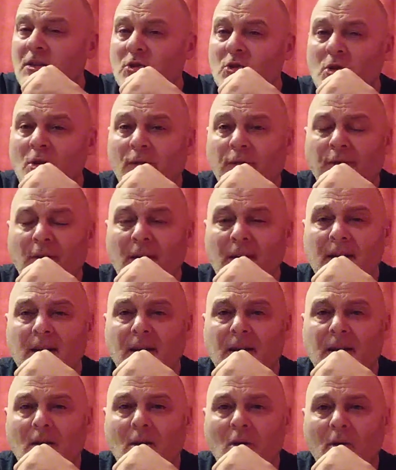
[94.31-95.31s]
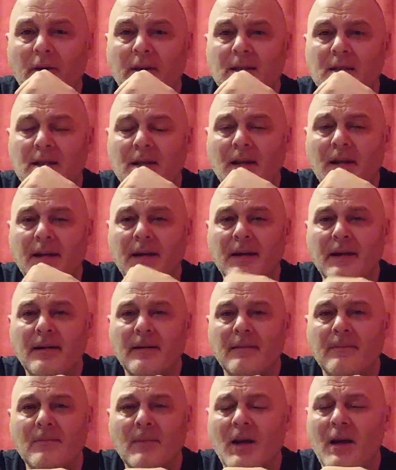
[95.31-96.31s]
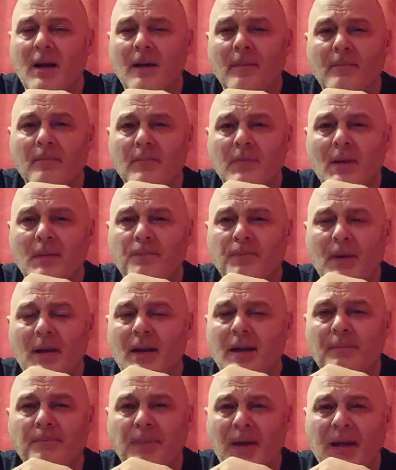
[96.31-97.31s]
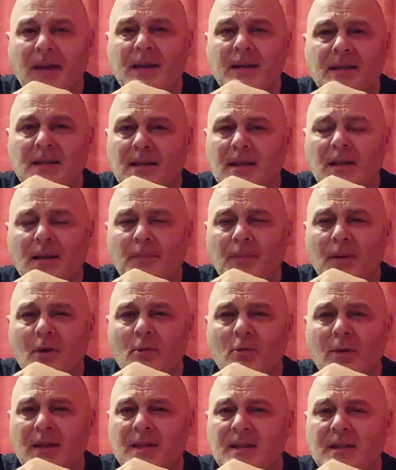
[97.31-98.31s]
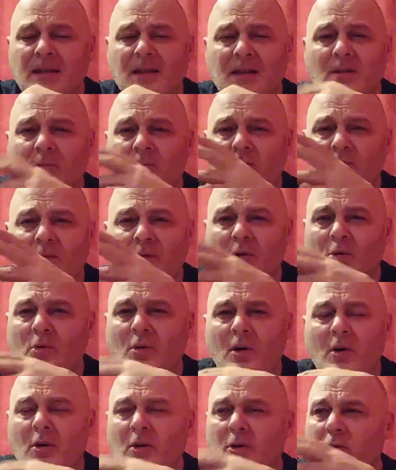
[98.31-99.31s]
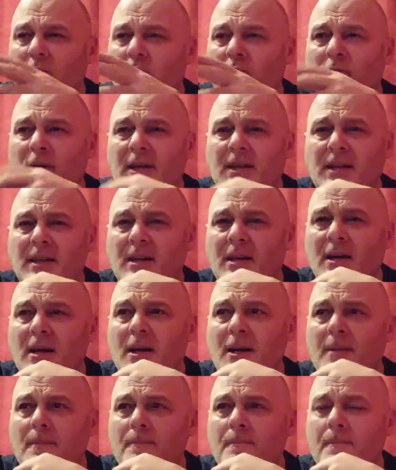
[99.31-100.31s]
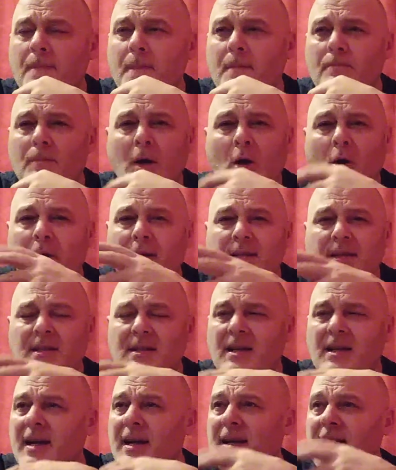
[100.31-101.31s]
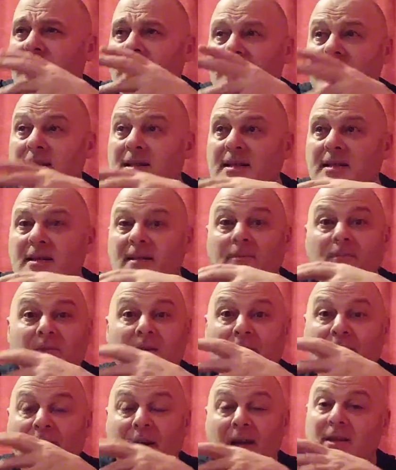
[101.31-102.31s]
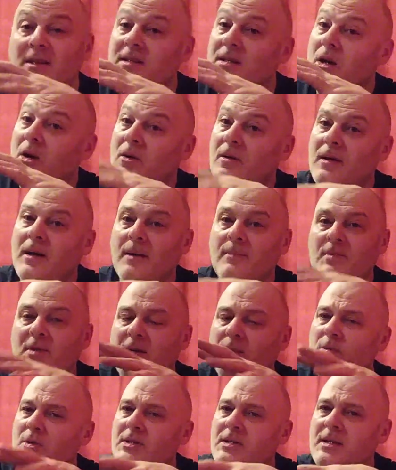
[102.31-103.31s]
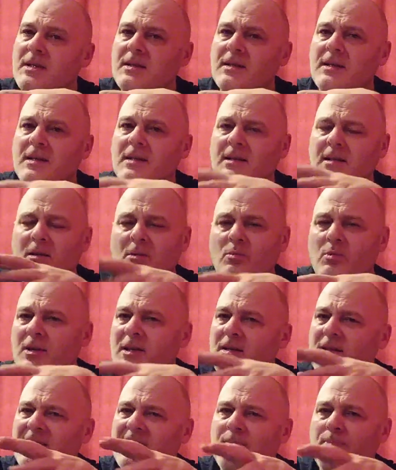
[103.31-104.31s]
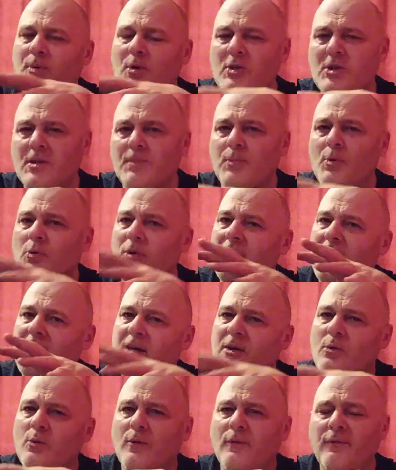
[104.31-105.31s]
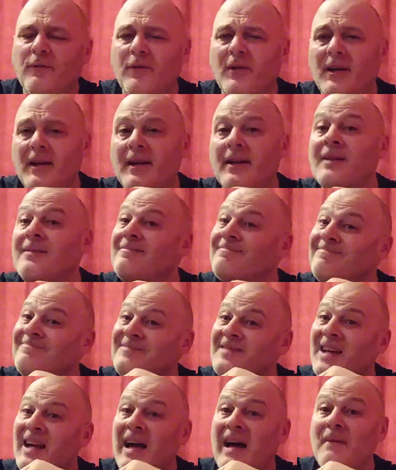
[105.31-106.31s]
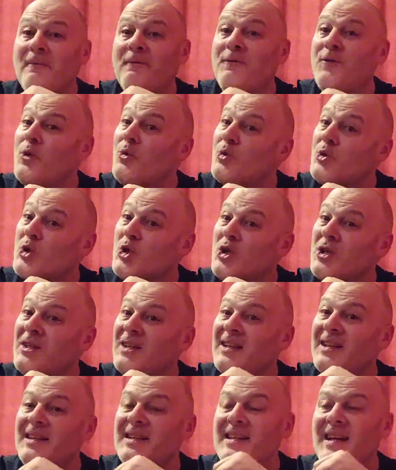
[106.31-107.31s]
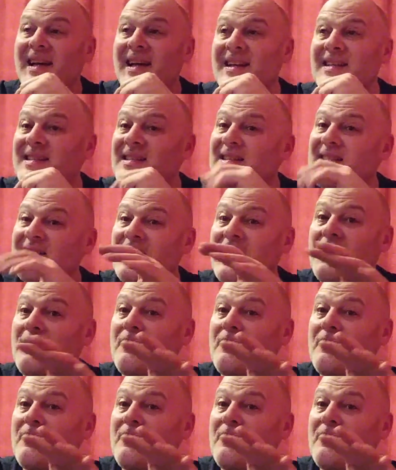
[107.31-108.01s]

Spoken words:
you think, honestly, Beggie's going to be arrested? You heard already Martin saying his defence. Someone says, is it possible that he could flee? Unfortunately, yes.